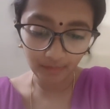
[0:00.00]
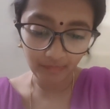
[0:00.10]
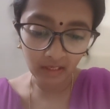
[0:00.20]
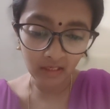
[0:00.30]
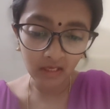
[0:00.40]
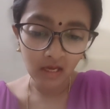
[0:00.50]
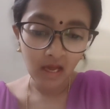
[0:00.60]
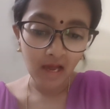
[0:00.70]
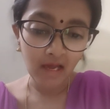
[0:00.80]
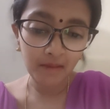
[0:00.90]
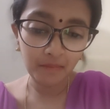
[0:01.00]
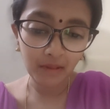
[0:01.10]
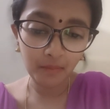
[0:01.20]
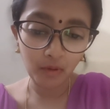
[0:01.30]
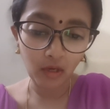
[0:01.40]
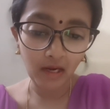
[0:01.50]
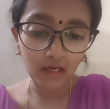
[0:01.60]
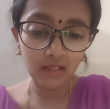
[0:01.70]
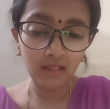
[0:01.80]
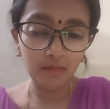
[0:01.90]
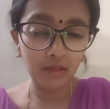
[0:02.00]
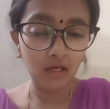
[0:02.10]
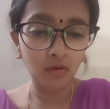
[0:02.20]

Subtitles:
And hyperprolactinemia.